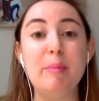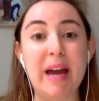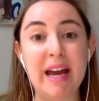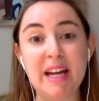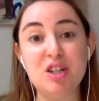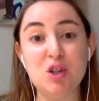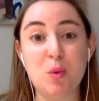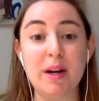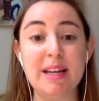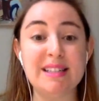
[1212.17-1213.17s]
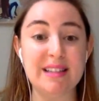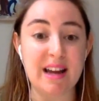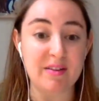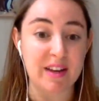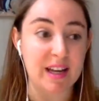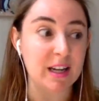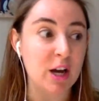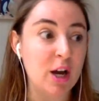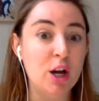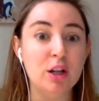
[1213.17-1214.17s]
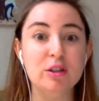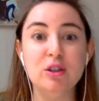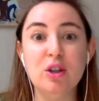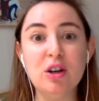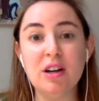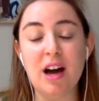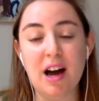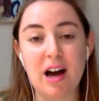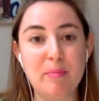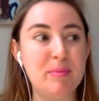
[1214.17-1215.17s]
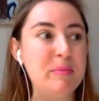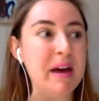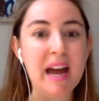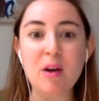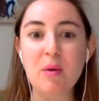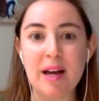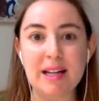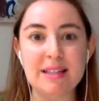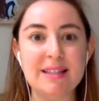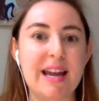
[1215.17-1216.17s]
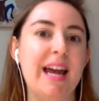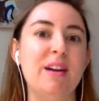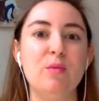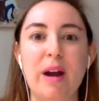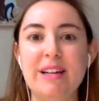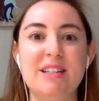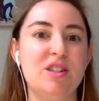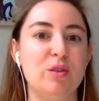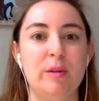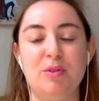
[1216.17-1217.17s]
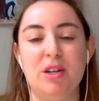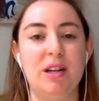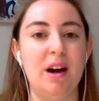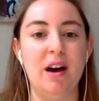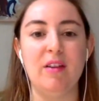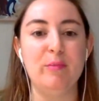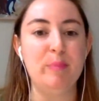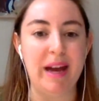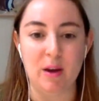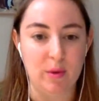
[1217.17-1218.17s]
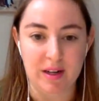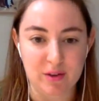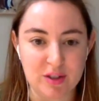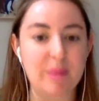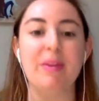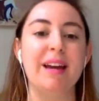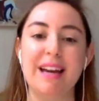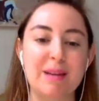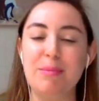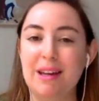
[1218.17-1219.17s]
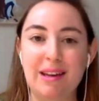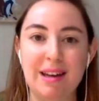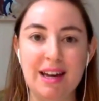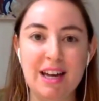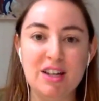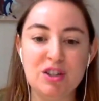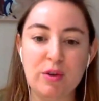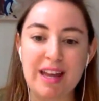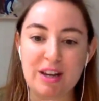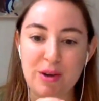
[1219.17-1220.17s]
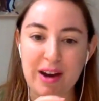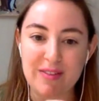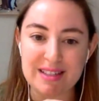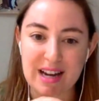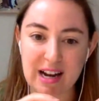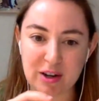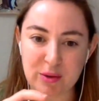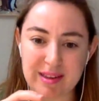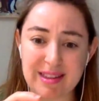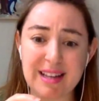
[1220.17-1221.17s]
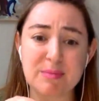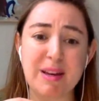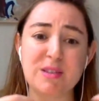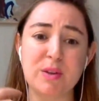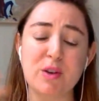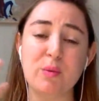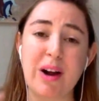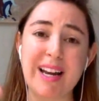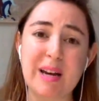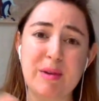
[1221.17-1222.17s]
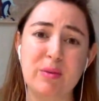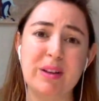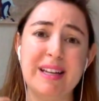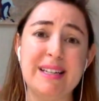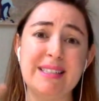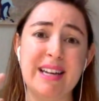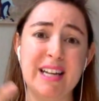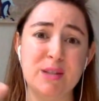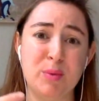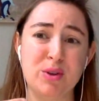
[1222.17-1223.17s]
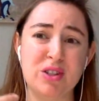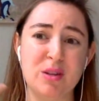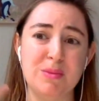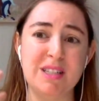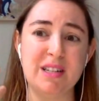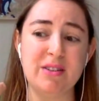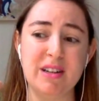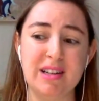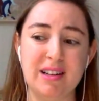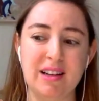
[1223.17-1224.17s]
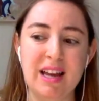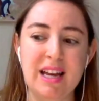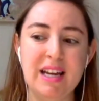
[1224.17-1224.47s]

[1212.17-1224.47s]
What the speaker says: page 27, look up penguins and write description of penguin or something. It can be so that you have these concrete things, because when you're writing about really intense personal material,